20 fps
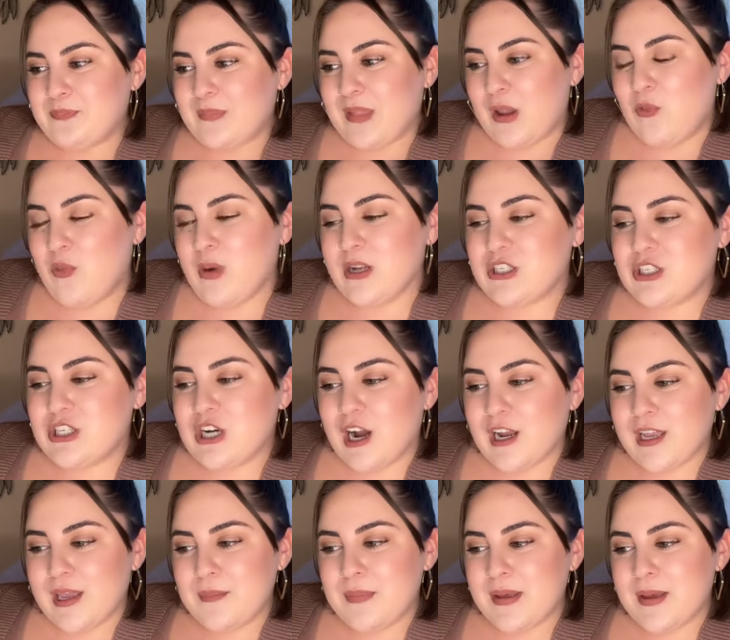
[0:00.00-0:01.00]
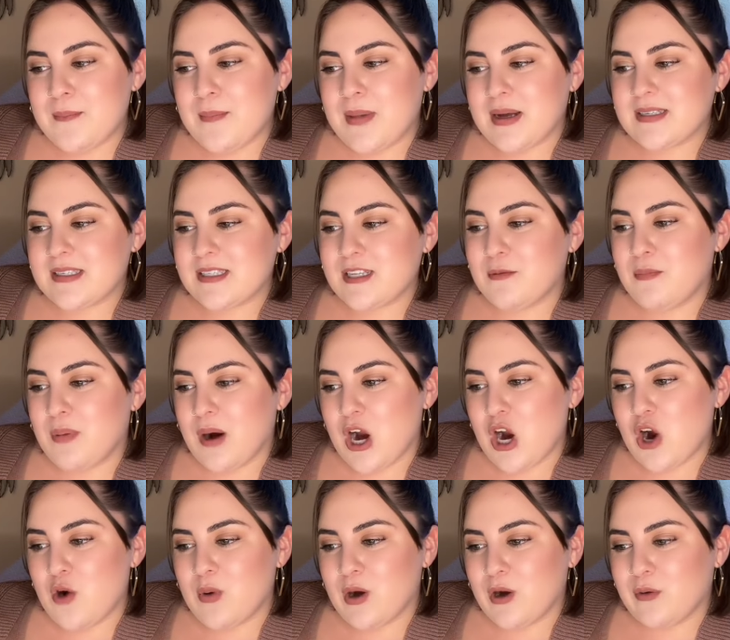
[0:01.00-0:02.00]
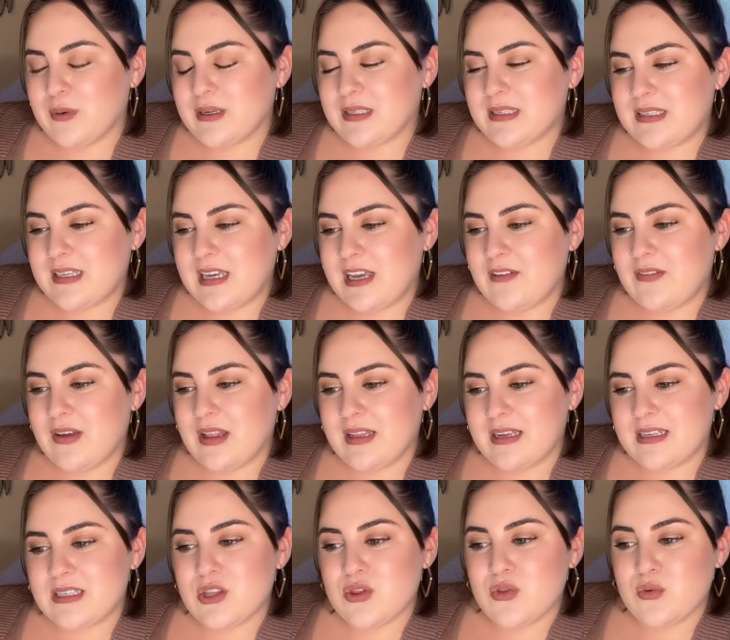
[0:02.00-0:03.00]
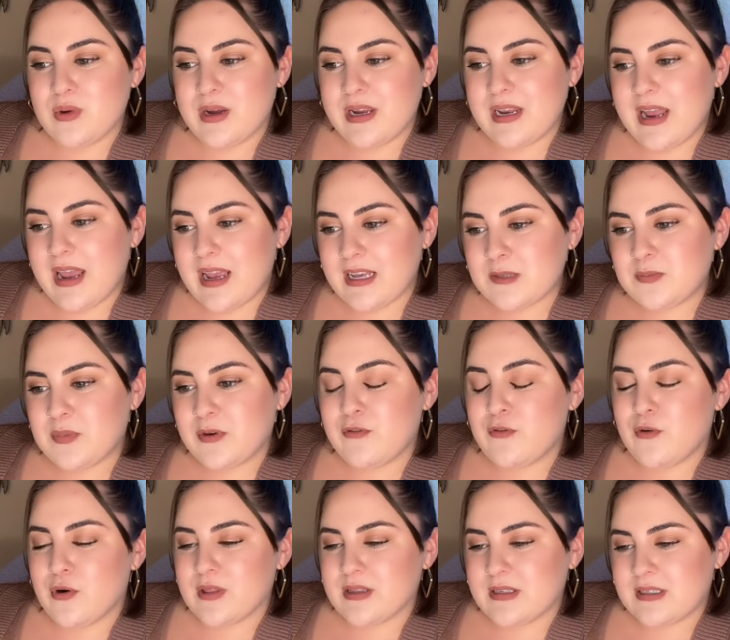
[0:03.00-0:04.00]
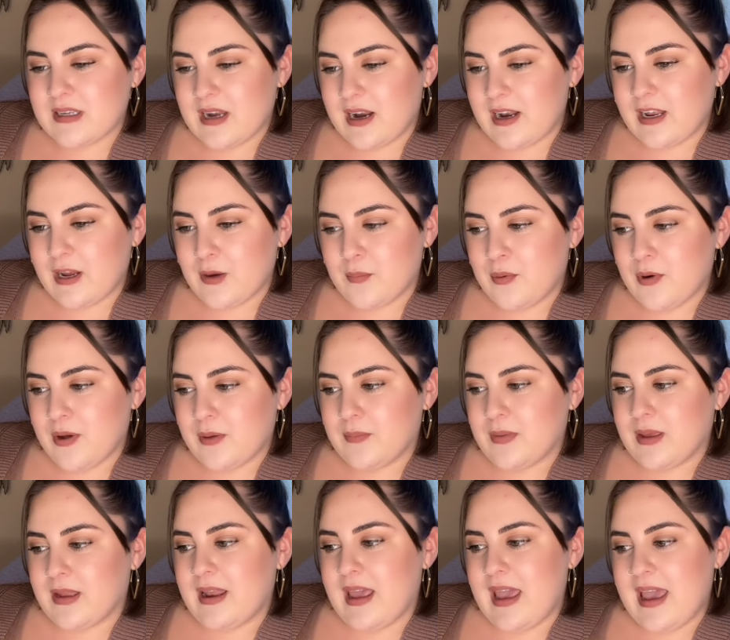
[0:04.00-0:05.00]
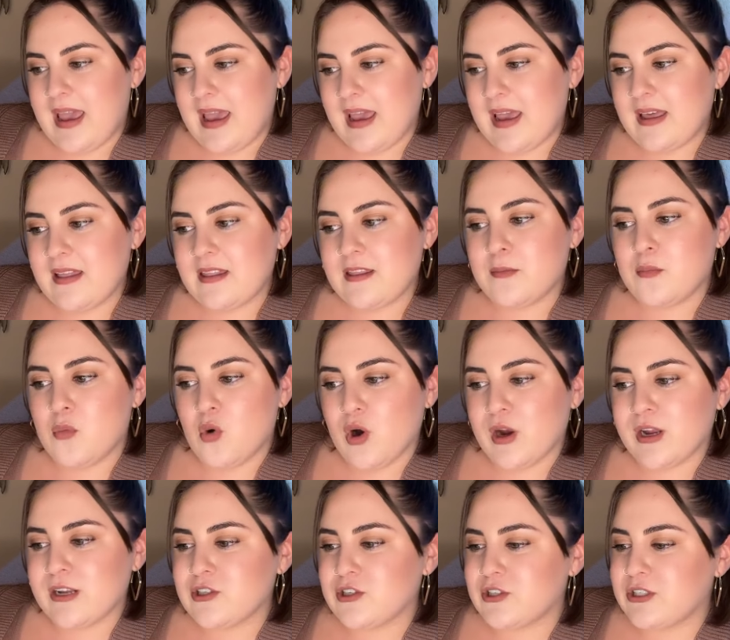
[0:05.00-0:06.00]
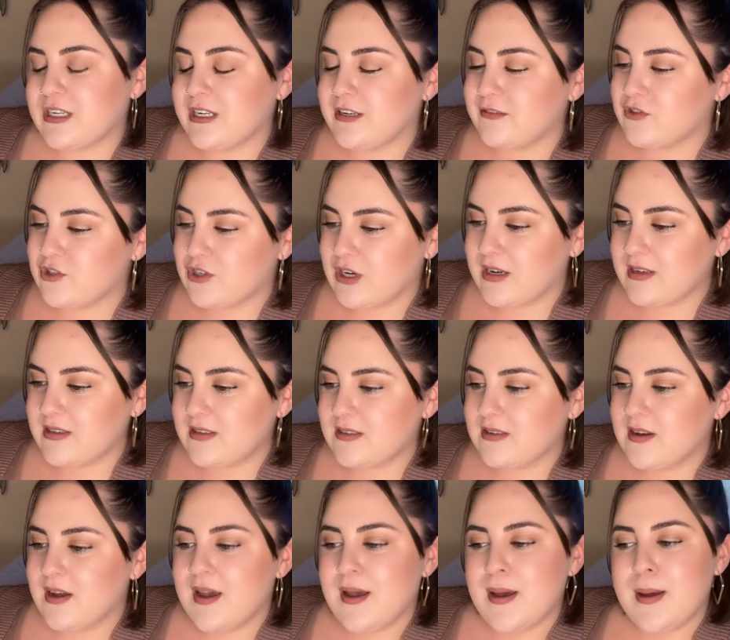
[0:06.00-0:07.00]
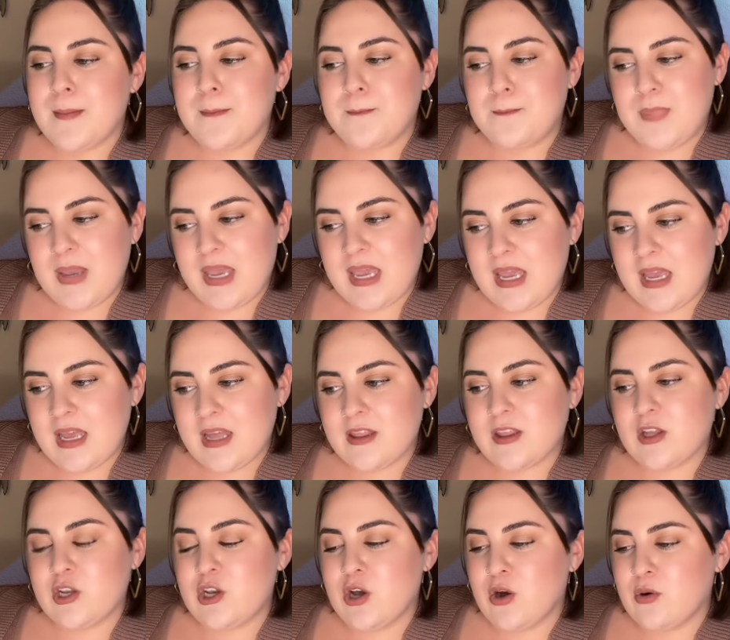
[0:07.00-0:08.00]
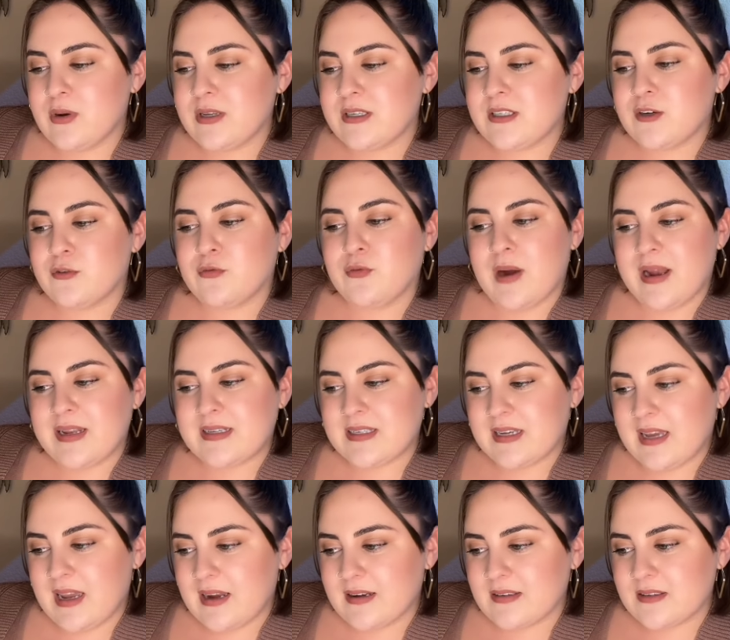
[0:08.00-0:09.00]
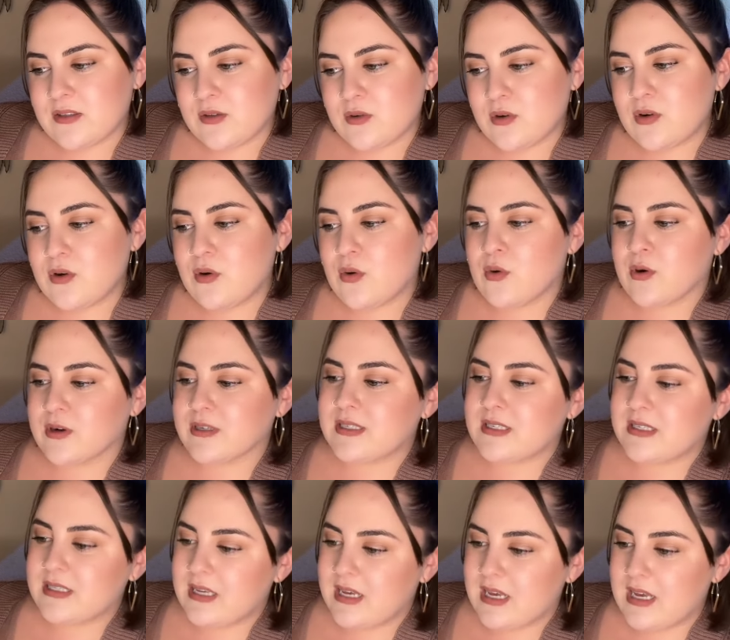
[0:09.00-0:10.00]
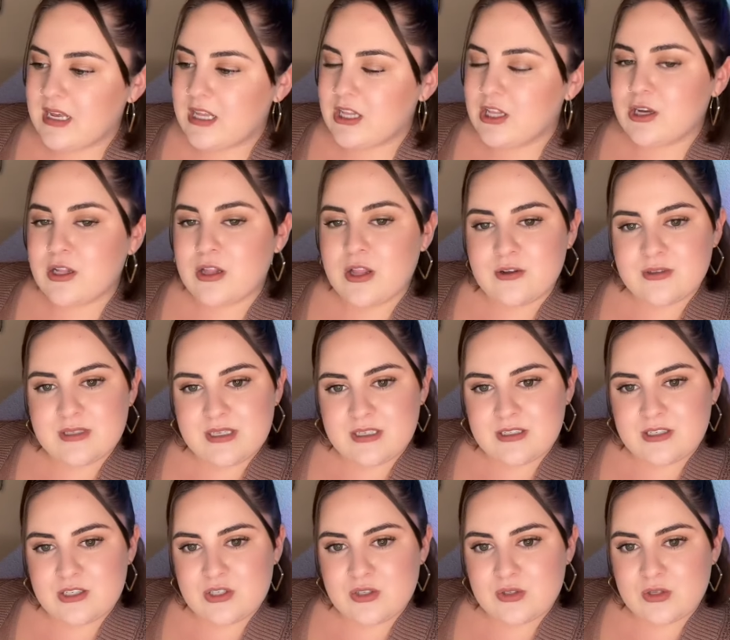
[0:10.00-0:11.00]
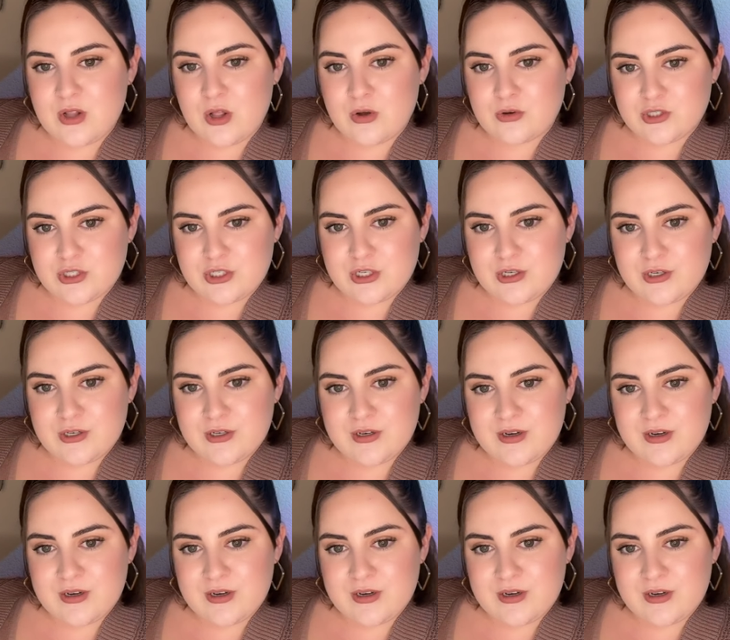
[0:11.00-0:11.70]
Which document must the borrower receive at least 3 days before the signing appointment? A, the mortgage or deed of trust. B, the notice of right to cancel. Or C, the closing disclosure.